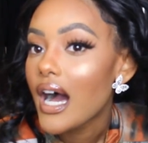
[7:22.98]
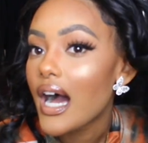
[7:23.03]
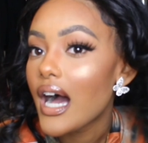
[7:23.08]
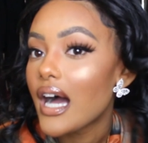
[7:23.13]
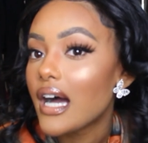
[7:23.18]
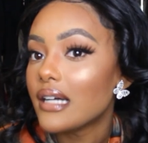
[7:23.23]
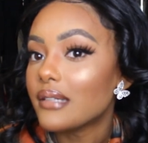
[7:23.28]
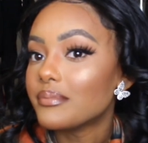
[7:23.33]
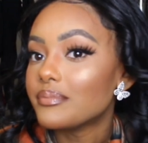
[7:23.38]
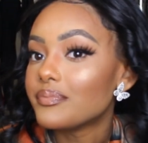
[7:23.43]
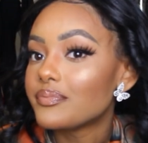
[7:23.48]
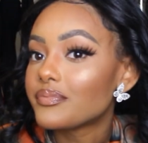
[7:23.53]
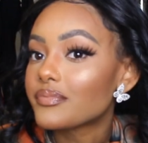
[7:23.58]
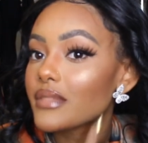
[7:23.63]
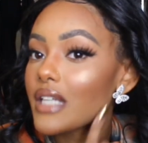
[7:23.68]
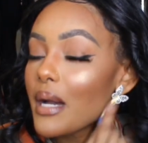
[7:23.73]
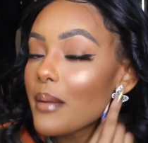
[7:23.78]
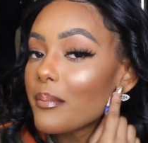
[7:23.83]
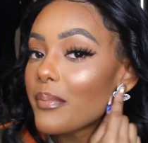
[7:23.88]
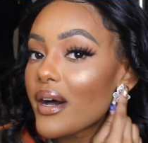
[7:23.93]
um,
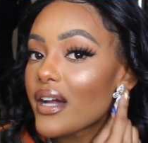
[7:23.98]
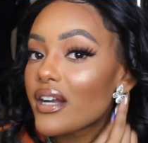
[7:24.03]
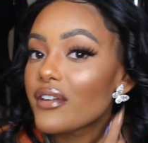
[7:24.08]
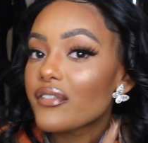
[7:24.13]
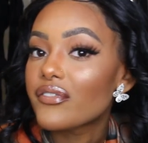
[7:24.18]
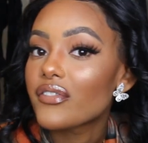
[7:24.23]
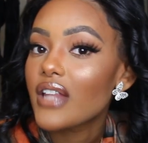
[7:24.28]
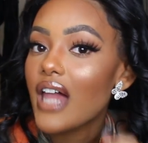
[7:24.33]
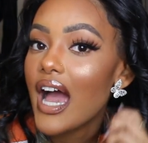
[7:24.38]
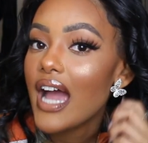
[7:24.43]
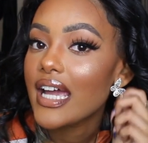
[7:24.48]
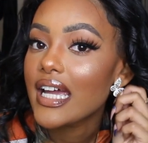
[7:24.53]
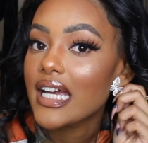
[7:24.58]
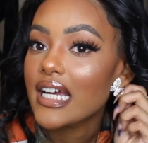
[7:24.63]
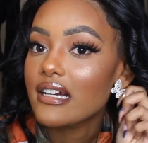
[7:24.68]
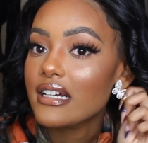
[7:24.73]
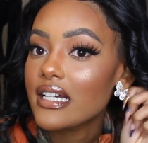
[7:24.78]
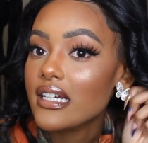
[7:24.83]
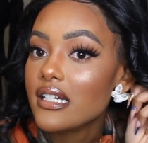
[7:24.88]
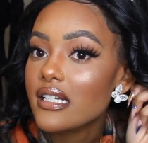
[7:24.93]
butterfly
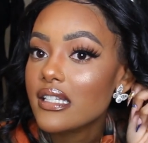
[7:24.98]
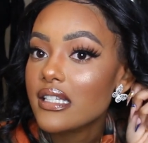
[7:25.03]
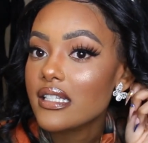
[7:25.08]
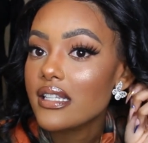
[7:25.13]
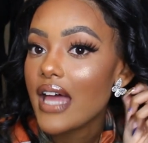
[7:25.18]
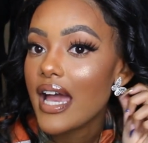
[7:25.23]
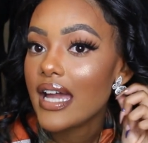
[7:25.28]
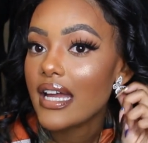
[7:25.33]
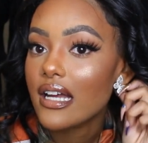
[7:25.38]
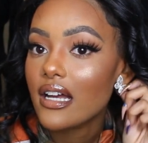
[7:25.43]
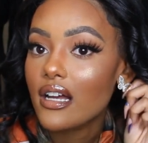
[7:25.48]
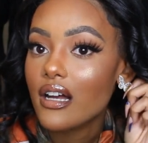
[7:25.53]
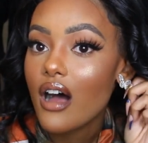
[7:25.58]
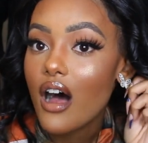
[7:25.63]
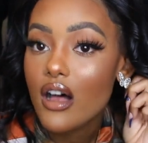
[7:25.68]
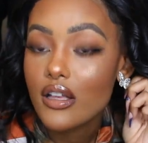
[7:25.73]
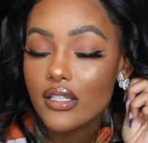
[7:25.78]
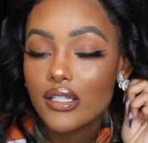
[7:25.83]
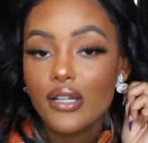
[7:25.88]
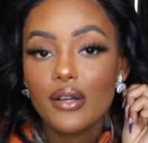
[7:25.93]
earrings. Like
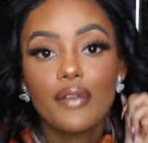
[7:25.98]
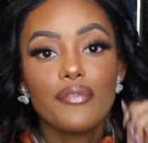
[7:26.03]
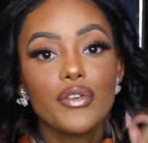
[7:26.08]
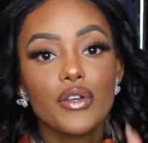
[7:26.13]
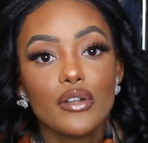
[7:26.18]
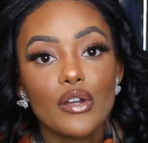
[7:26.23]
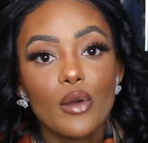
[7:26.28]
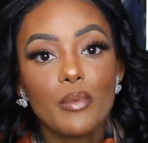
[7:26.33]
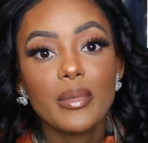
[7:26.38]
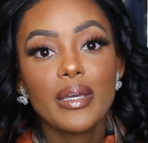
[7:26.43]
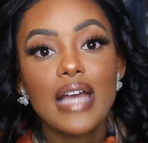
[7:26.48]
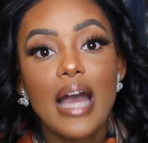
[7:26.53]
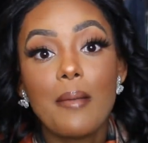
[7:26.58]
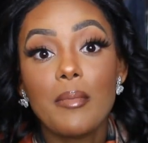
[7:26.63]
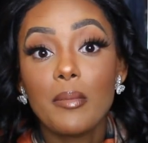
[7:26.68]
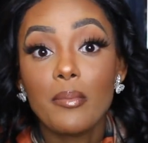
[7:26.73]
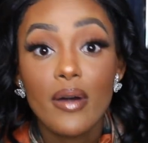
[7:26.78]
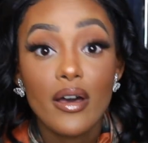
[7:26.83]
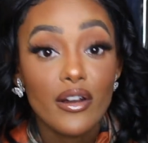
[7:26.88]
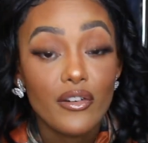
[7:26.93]
also, if you know me,
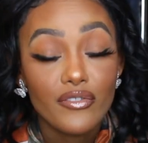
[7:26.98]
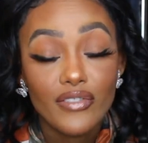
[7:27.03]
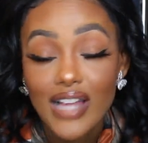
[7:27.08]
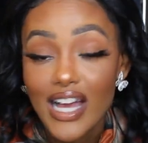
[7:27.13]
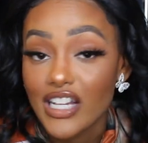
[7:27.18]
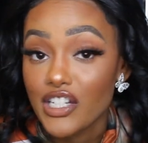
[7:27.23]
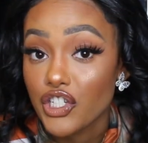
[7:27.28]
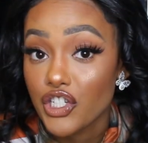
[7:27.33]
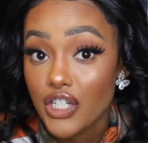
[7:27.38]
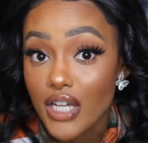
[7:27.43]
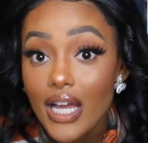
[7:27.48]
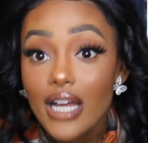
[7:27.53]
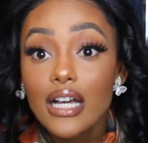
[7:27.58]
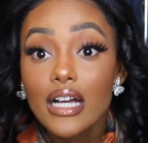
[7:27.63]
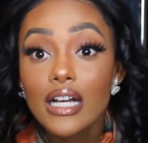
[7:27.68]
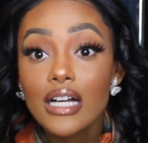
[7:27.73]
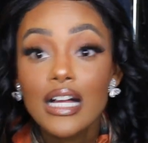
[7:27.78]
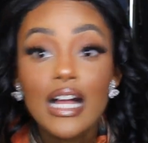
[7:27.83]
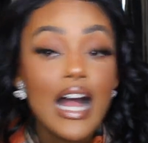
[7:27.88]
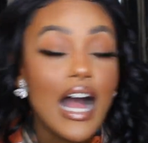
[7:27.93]
I'm a butterfly
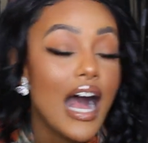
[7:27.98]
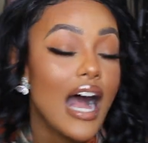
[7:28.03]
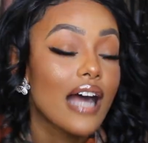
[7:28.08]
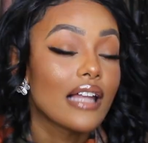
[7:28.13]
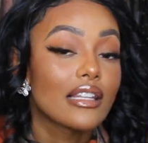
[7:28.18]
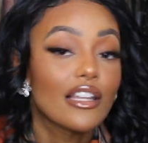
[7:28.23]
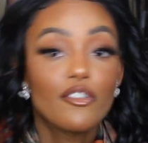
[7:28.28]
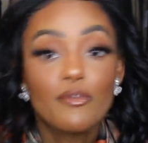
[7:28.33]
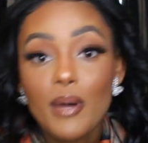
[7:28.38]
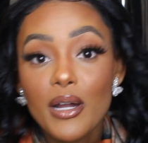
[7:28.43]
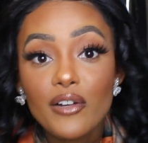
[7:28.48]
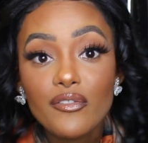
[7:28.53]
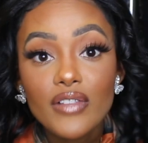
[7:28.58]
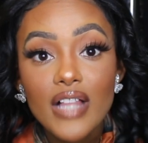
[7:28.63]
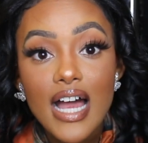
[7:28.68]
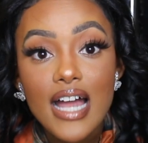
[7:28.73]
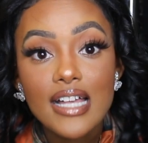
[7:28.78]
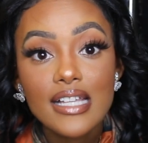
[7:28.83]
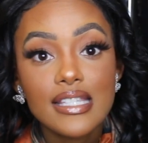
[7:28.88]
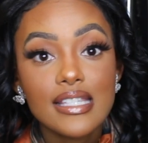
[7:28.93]
chick. I love
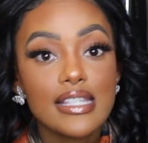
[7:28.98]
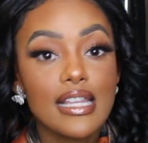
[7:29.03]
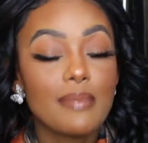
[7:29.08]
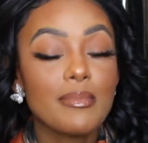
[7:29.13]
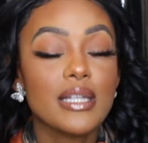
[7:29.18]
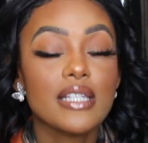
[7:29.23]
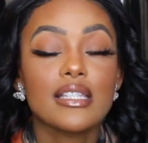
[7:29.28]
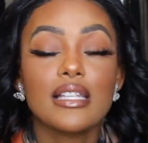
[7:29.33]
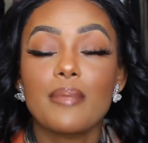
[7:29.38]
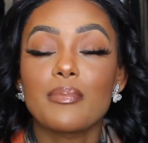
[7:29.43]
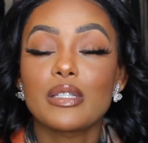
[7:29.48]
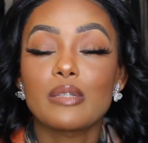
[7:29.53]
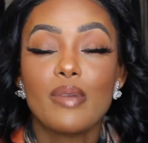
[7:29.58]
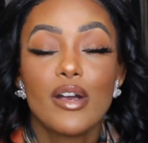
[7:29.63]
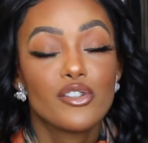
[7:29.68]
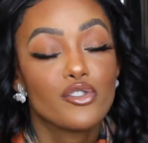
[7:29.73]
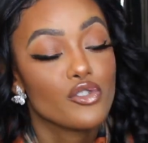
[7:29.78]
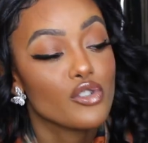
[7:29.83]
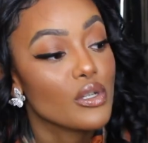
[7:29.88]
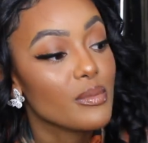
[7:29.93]
butterflies. They mean something
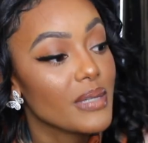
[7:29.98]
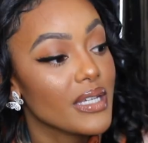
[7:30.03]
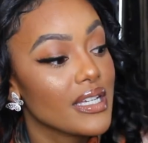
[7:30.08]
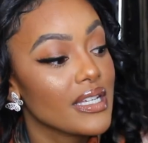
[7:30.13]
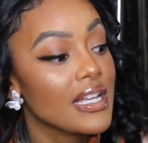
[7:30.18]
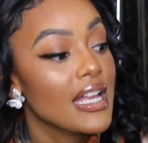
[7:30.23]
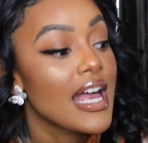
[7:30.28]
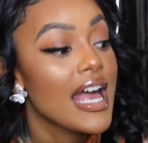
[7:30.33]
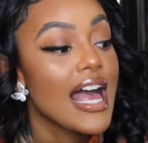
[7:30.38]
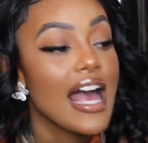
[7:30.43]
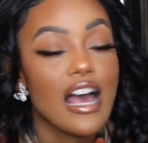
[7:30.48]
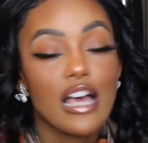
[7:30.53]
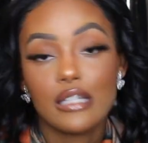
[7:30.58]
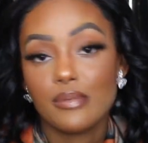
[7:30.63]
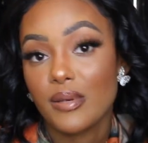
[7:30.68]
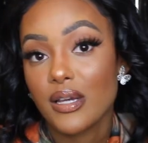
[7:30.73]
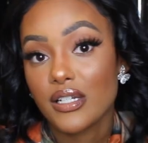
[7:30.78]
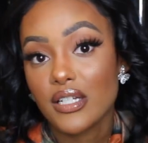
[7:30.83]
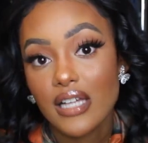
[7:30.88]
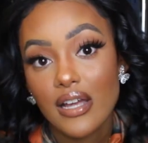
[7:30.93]
special to me,
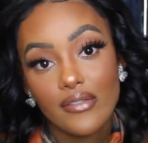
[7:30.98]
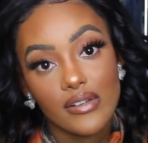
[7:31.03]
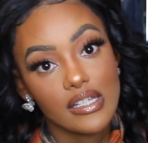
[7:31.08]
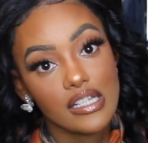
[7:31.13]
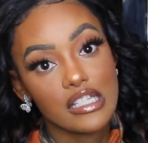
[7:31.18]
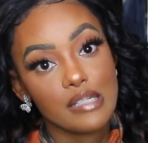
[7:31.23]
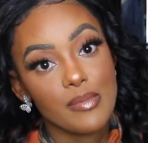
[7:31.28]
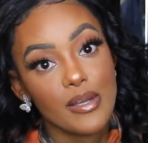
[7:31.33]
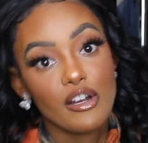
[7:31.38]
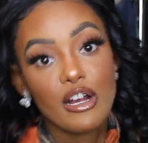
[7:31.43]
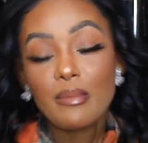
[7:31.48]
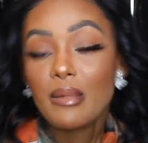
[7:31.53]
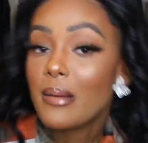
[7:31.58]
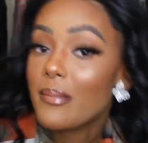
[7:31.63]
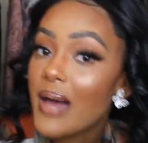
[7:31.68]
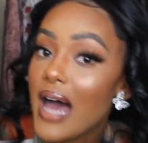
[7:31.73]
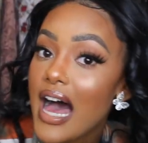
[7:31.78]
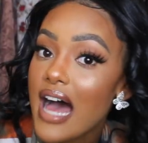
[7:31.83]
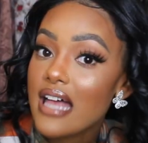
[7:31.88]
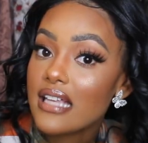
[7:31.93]
especially ever since my
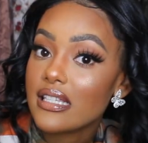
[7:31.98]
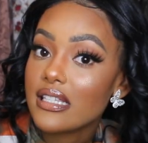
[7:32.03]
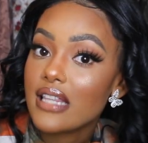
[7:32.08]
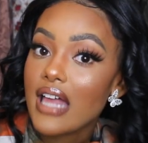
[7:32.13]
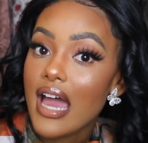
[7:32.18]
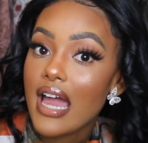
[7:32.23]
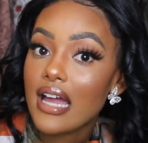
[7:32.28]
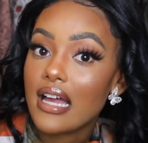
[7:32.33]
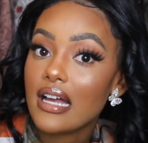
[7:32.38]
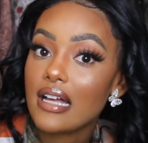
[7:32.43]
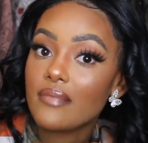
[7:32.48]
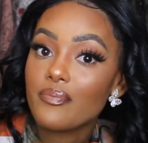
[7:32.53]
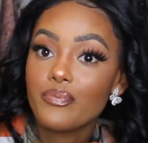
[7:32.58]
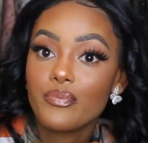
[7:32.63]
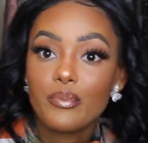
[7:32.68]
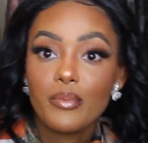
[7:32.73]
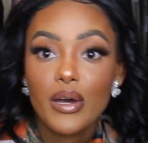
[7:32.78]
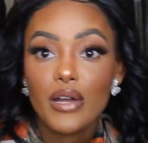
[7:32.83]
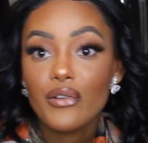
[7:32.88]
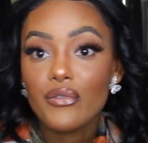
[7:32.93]
grandma passed. Like
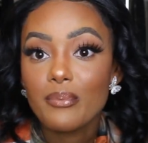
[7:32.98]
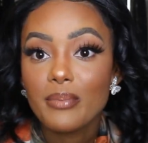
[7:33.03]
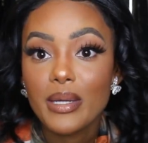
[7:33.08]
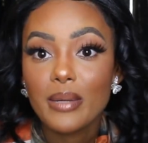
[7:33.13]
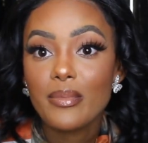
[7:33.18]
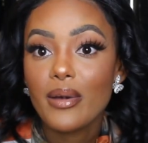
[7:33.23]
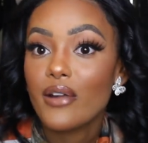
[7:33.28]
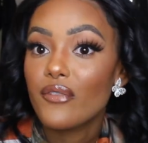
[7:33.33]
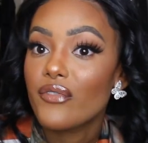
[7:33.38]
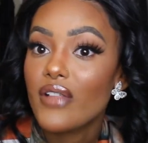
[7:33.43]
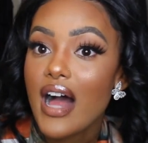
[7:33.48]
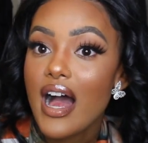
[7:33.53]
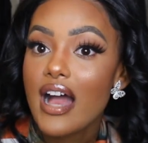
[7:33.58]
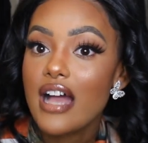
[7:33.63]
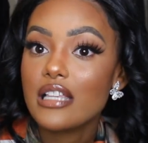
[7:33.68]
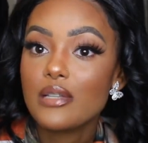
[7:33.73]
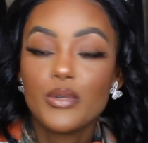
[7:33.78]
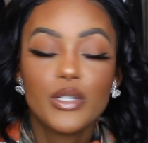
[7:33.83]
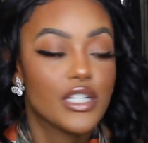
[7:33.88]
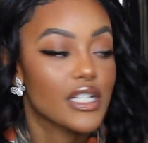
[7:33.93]
me and
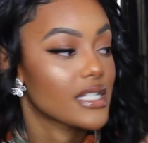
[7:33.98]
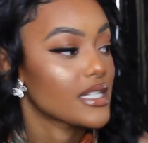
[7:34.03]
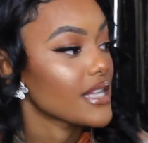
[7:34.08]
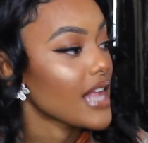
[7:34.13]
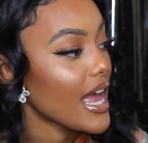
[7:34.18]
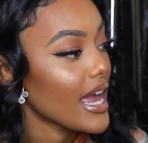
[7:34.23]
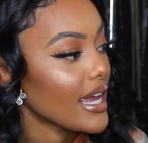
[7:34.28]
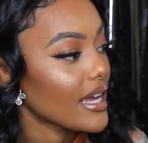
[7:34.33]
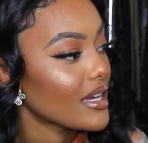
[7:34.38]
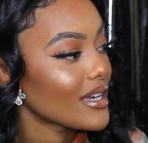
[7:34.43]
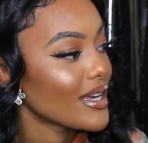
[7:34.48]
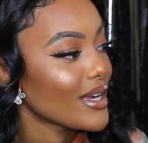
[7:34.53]
butterflies were just like,